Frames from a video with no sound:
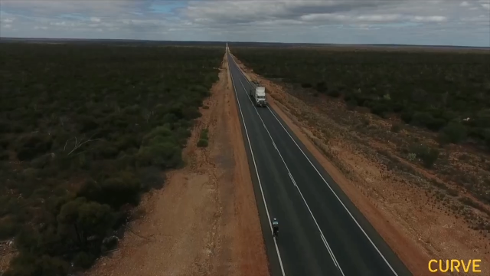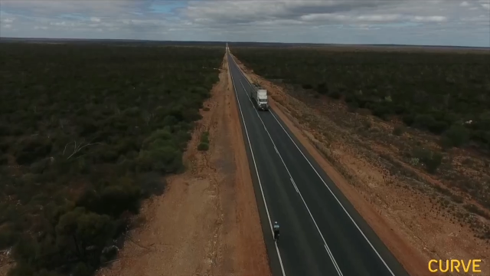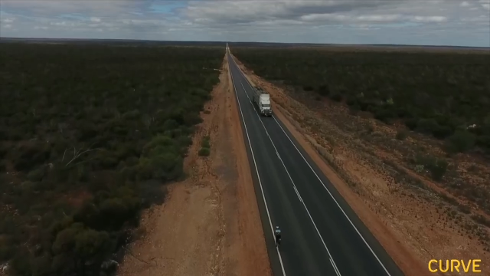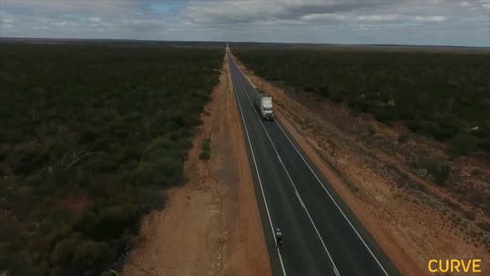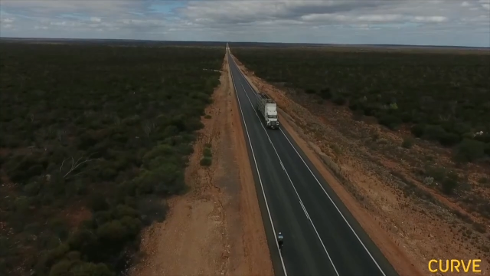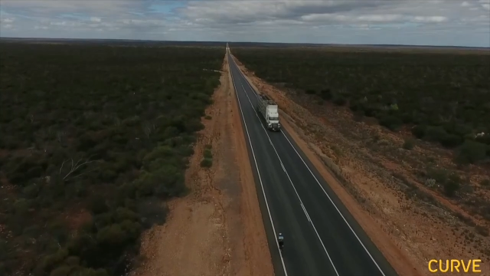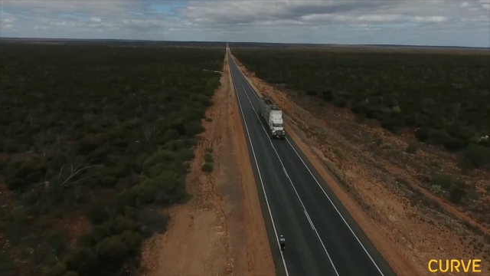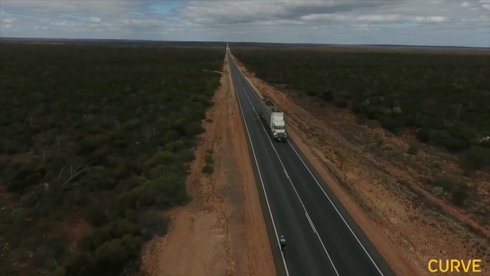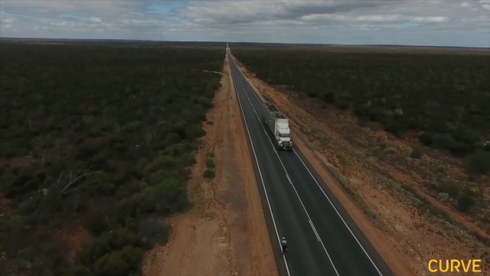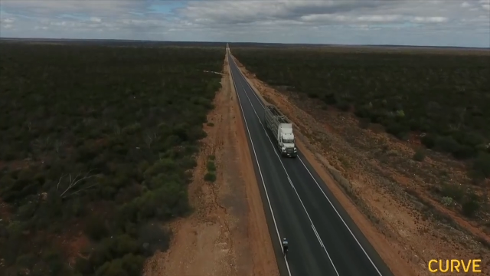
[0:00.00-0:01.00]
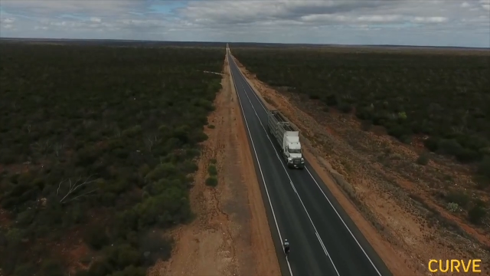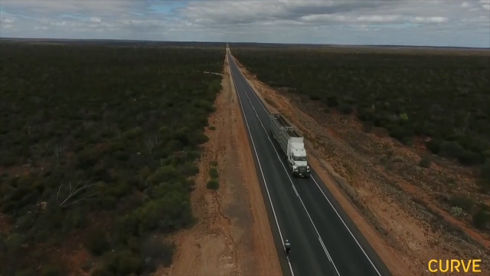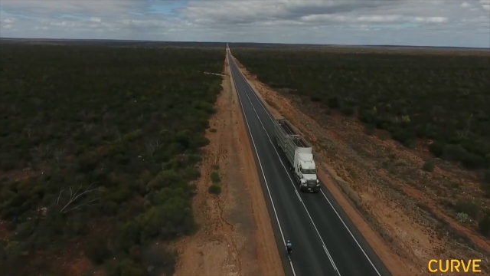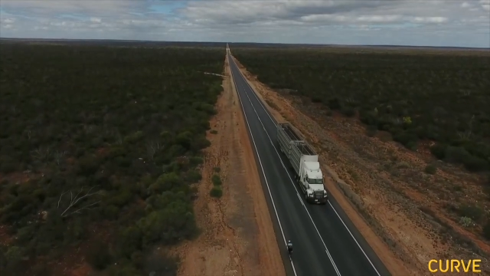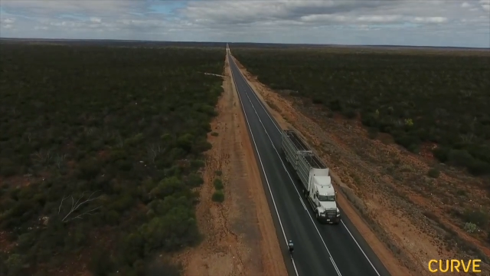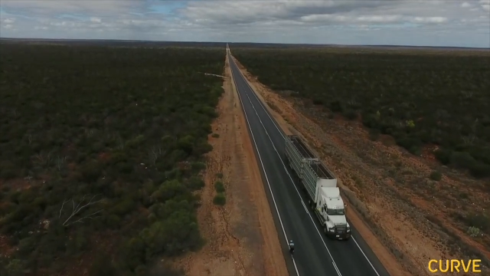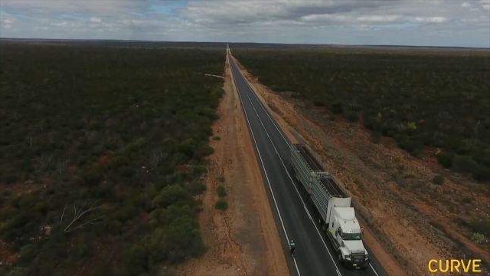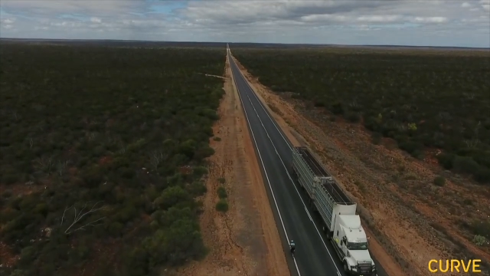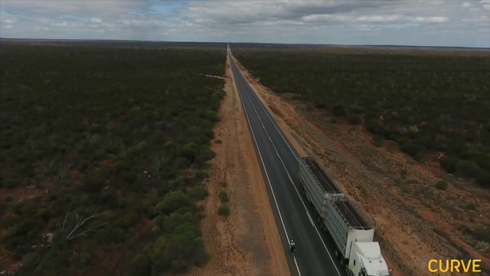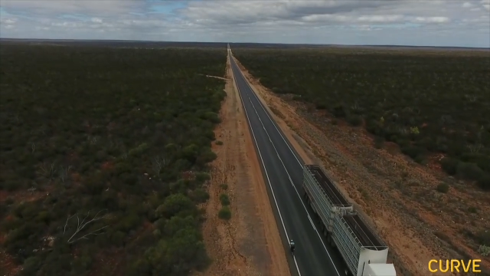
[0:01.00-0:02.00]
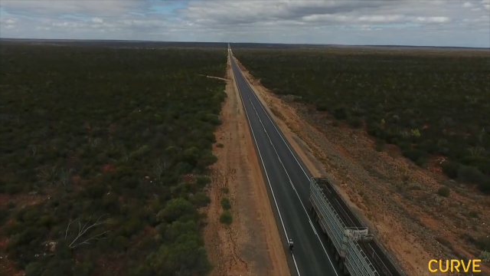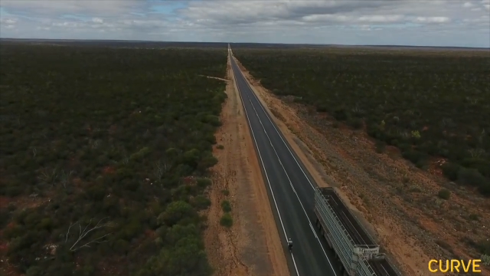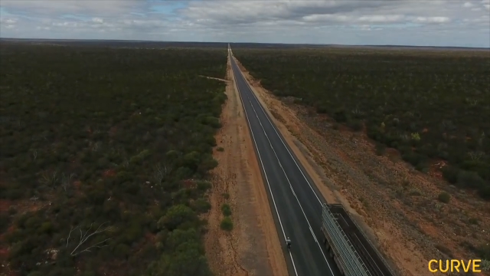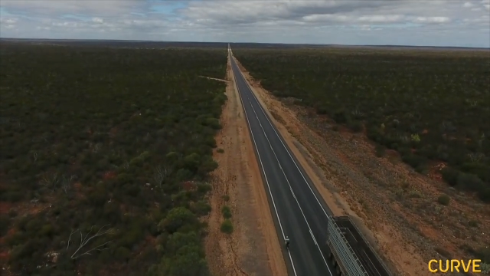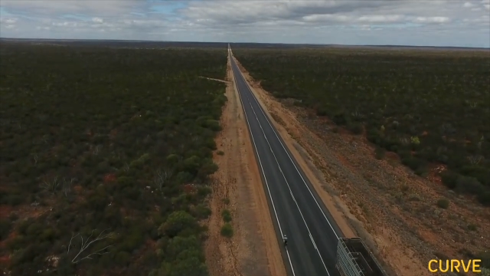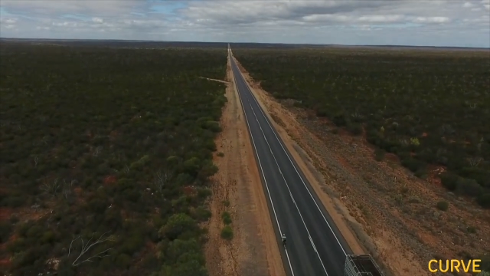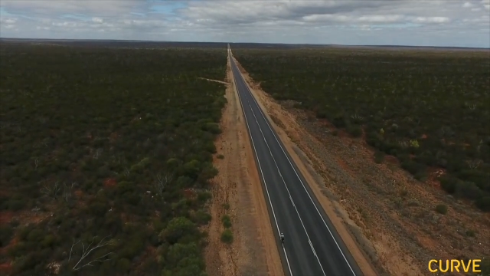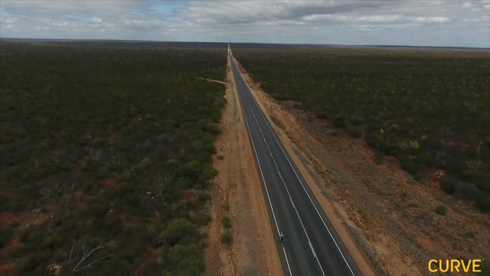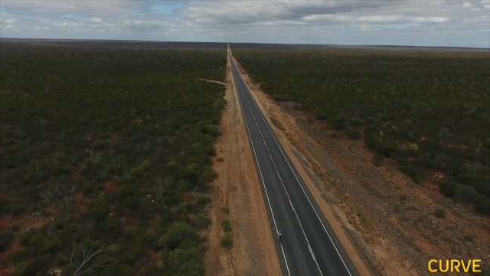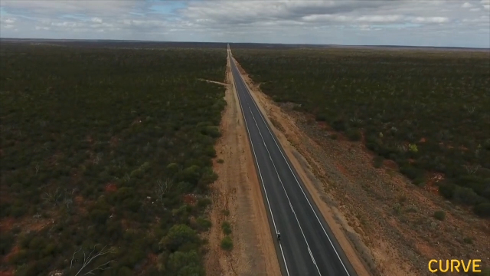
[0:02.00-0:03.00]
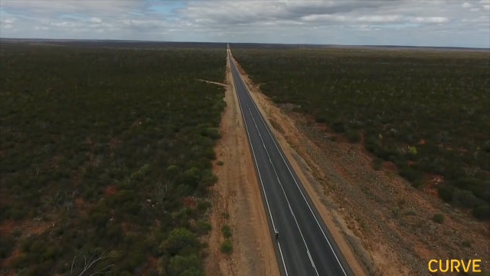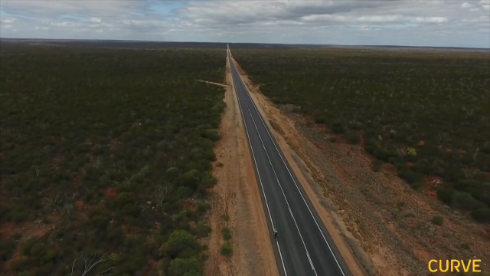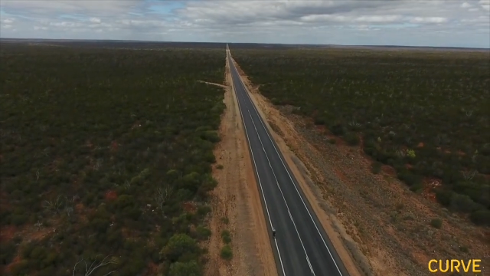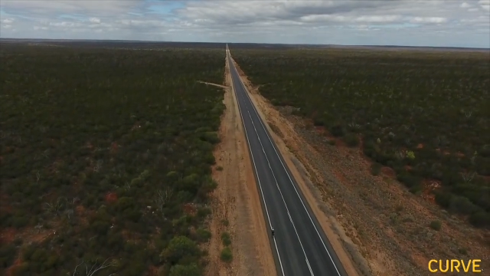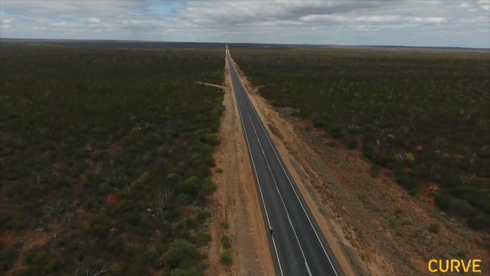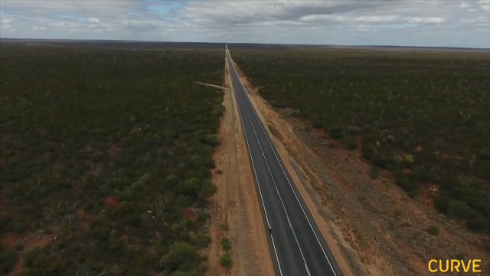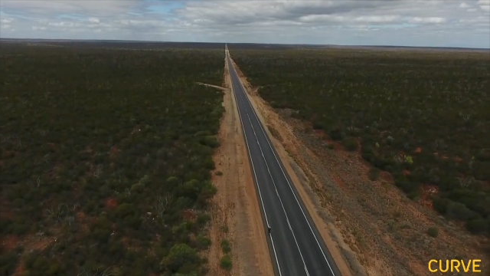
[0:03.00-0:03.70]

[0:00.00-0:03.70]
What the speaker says: (no speaker visible)